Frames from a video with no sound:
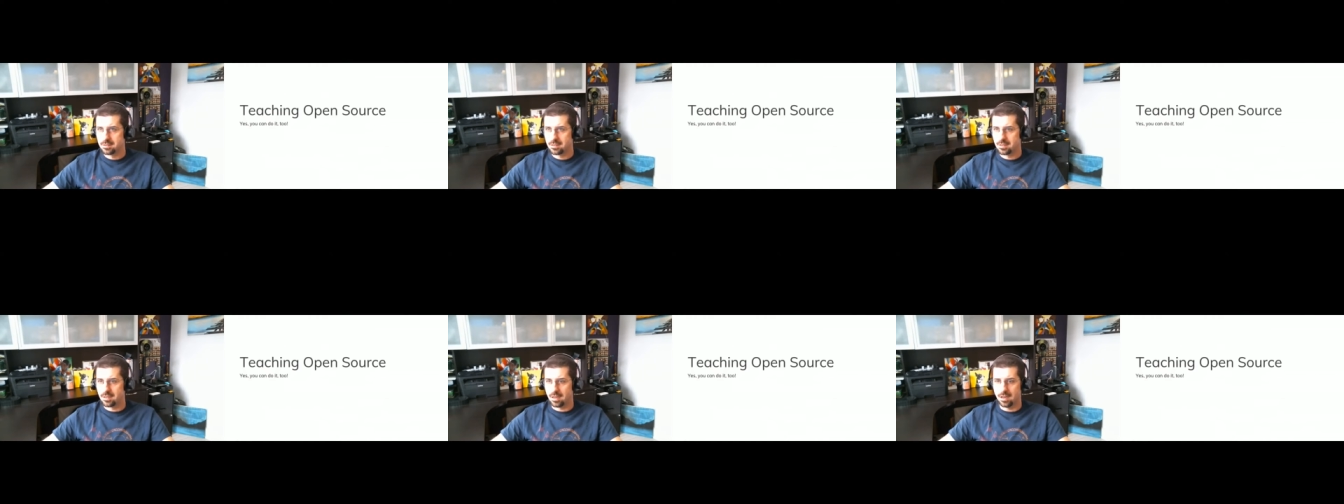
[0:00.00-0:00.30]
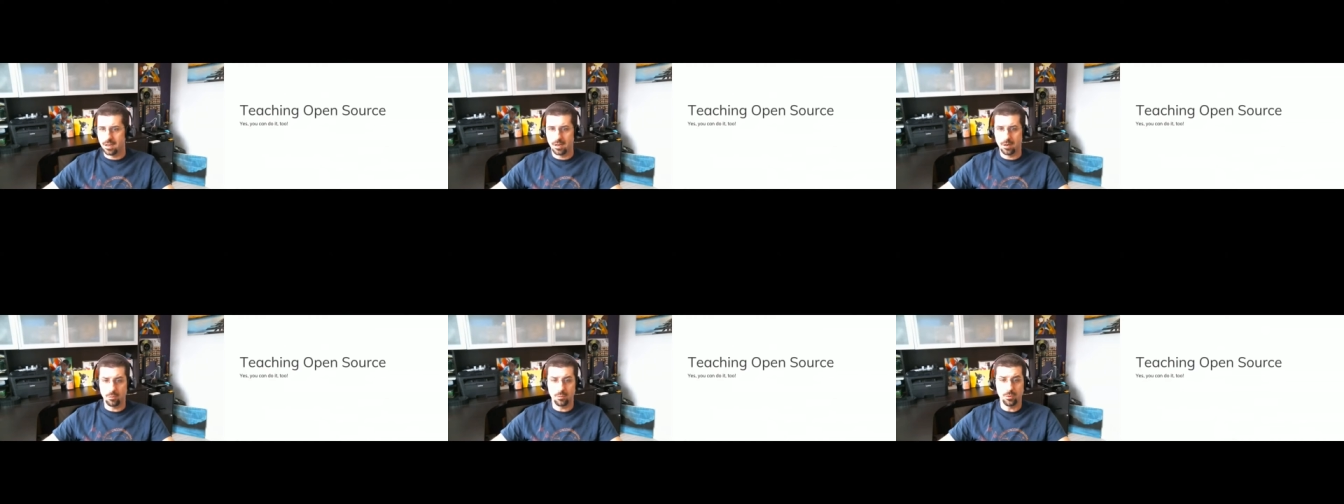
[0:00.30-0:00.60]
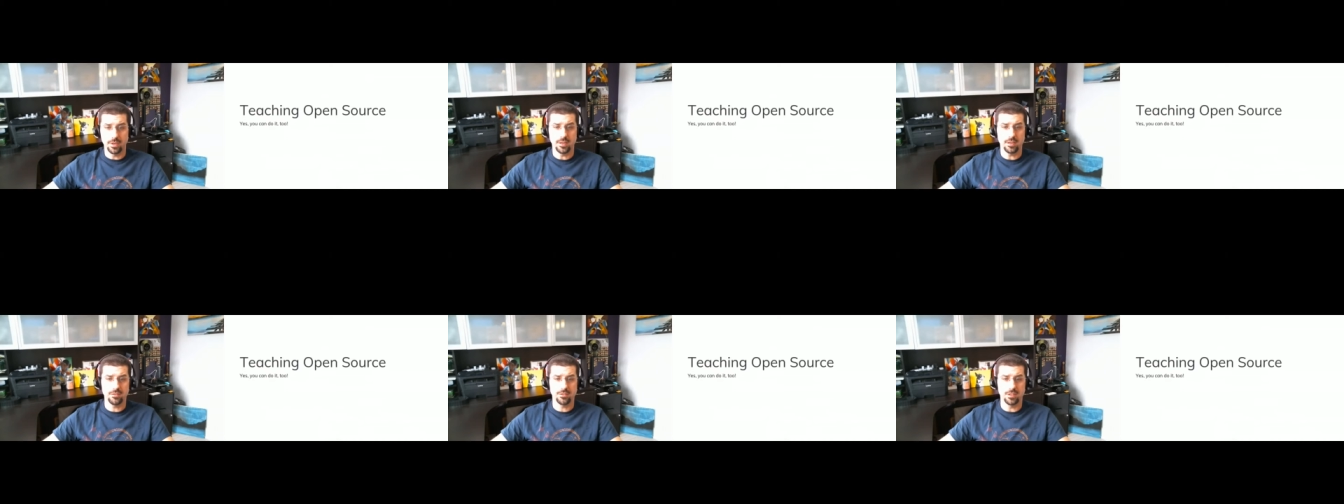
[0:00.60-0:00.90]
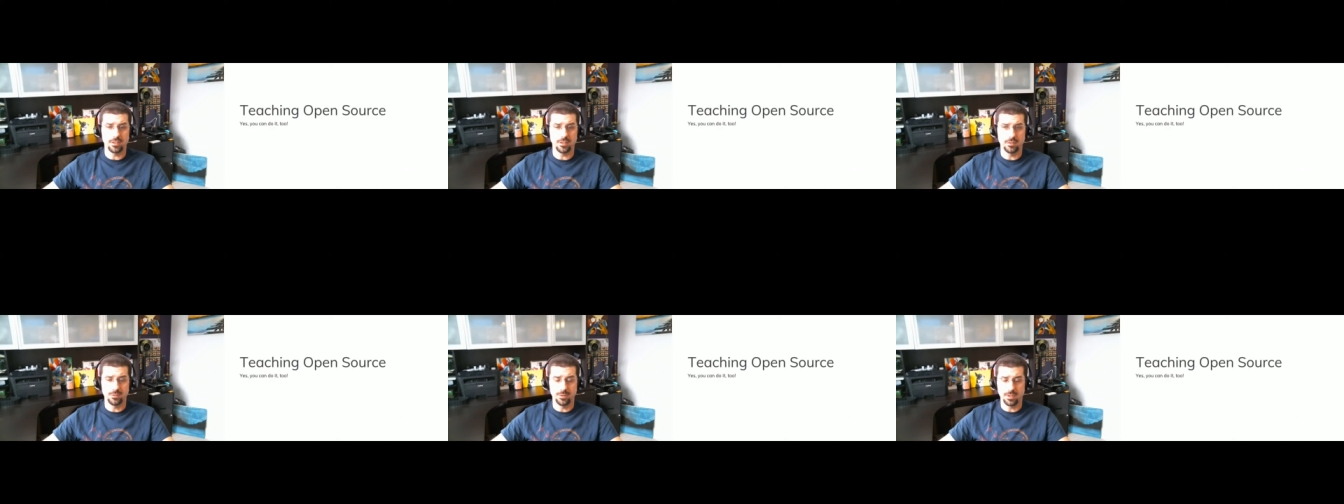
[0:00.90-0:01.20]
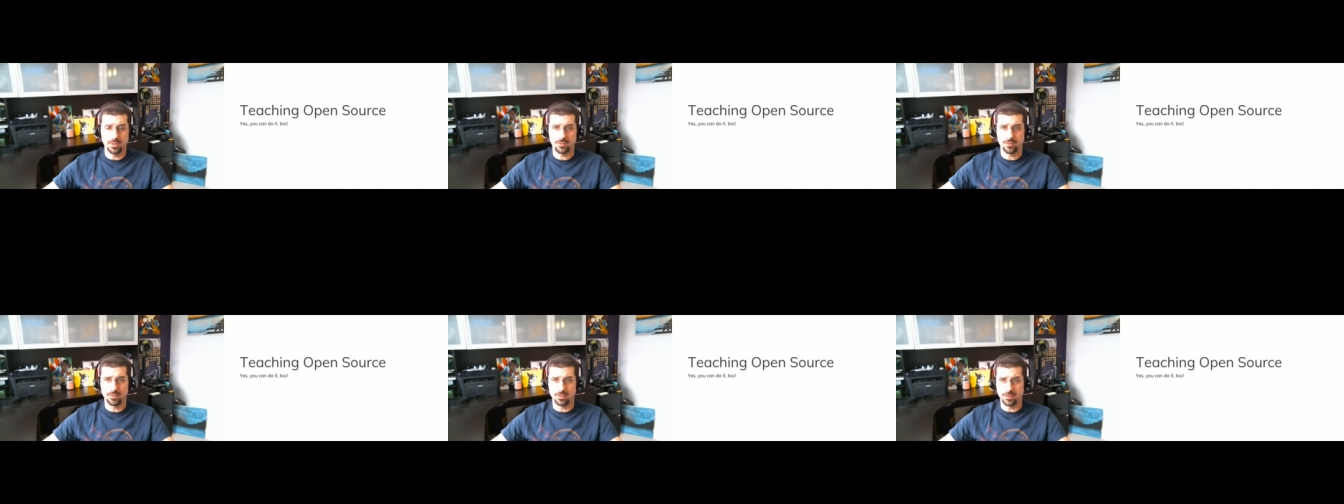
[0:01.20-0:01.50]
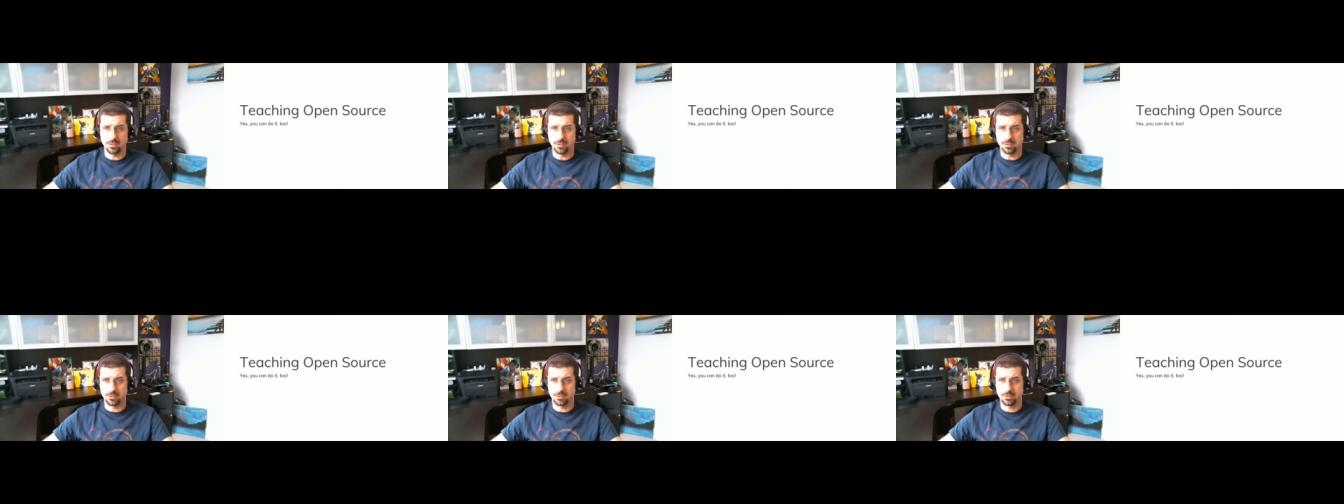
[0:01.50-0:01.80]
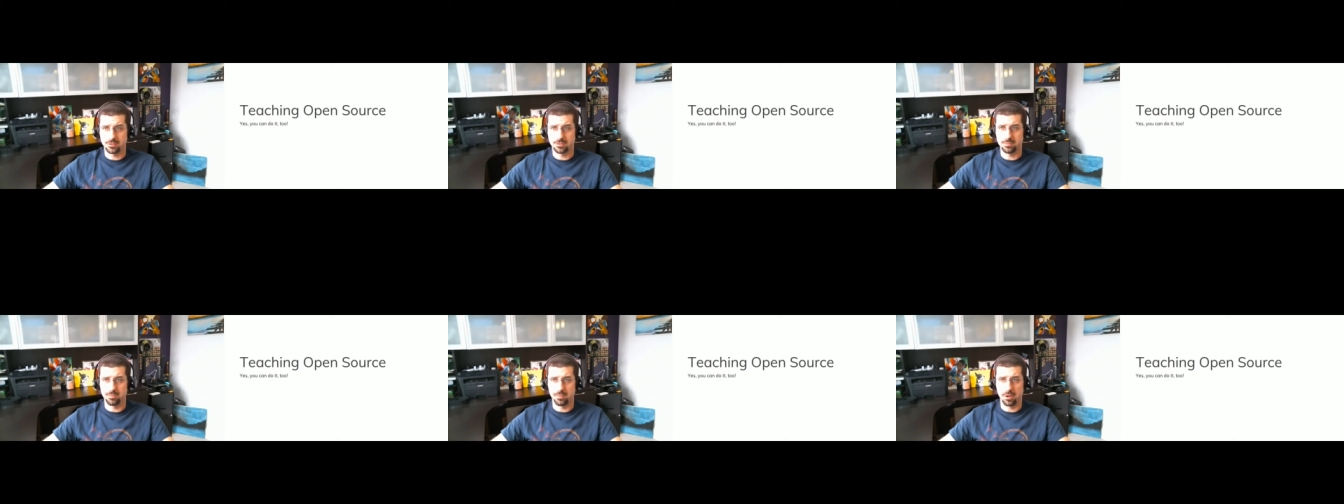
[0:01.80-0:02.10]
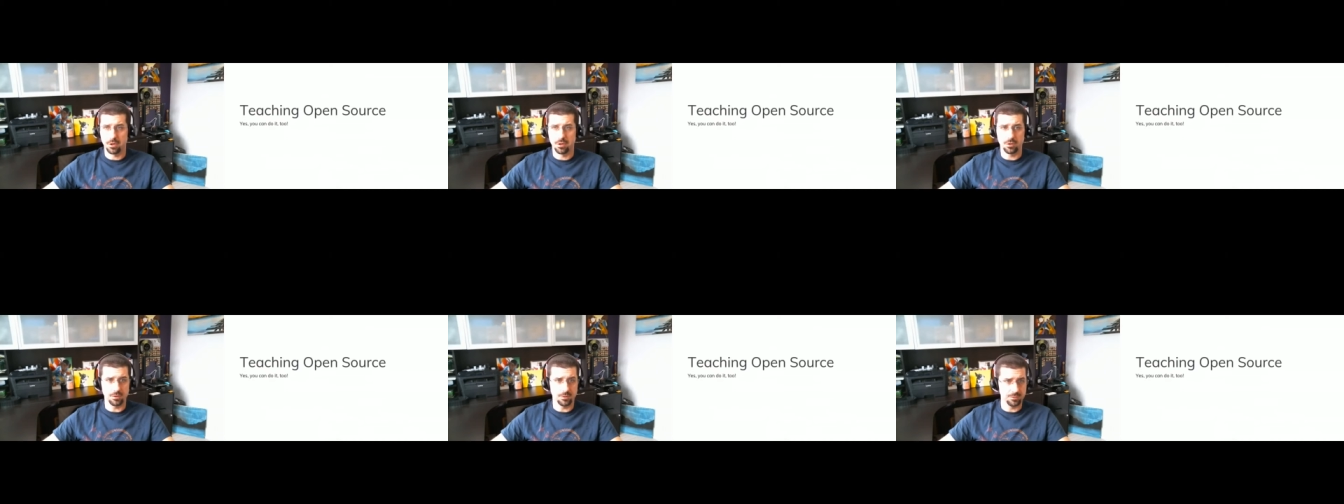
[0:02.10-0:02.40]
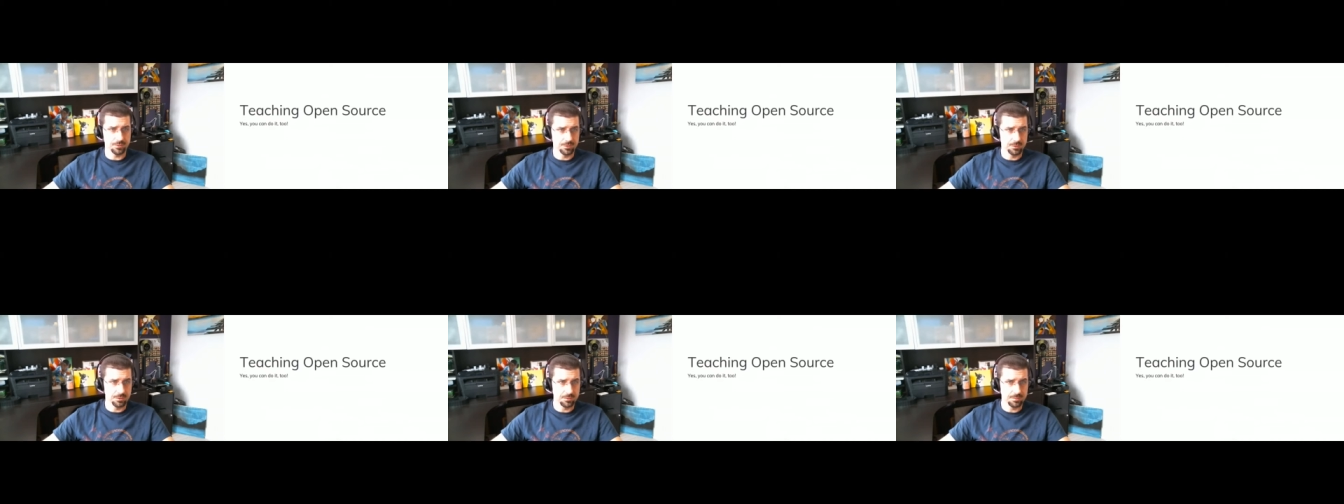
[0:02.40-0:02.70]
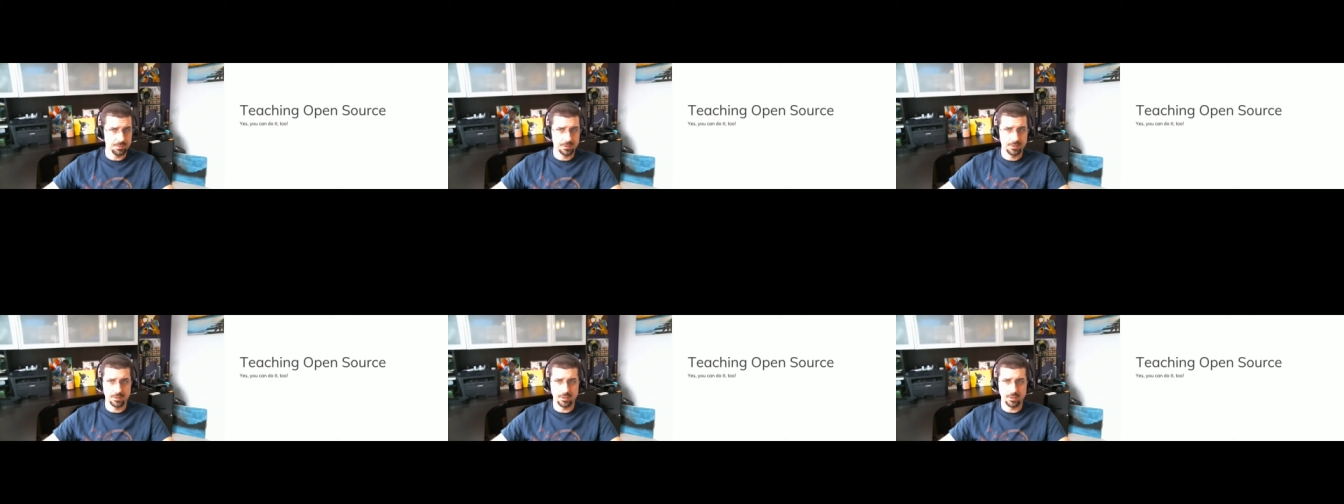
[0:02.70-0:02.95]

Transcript: Uh, we have a we have a, a small group,